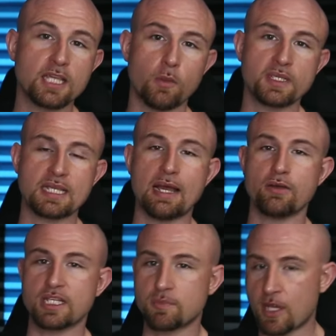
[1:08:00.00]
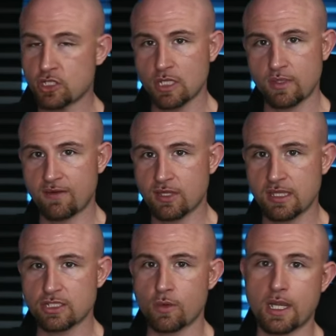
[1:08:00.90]
help us out, especially with everything
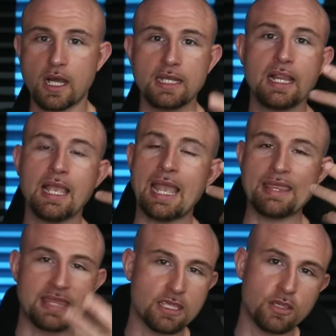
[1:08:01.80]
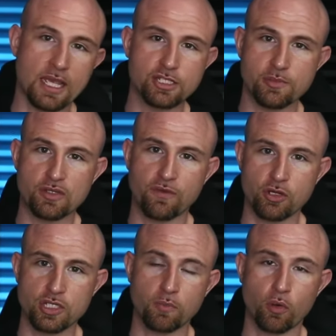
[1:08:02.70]
that's going on. And thank you guys so much for your
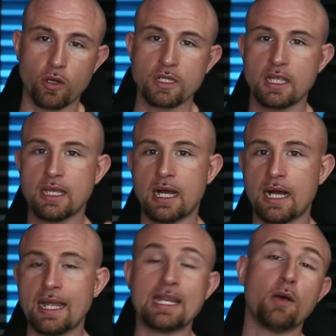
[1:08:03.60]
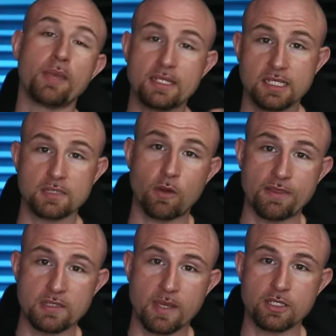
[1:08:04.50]
support and helping us to spread
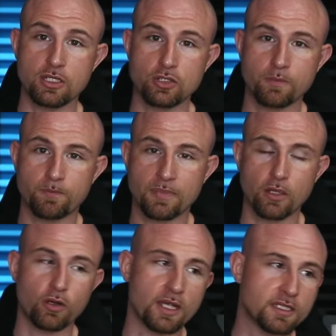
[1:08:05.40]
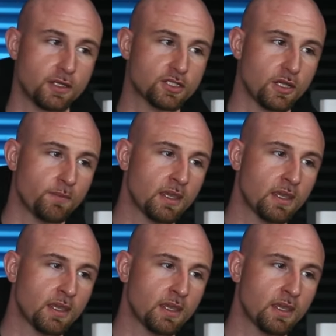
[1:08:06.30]
this message across there. So,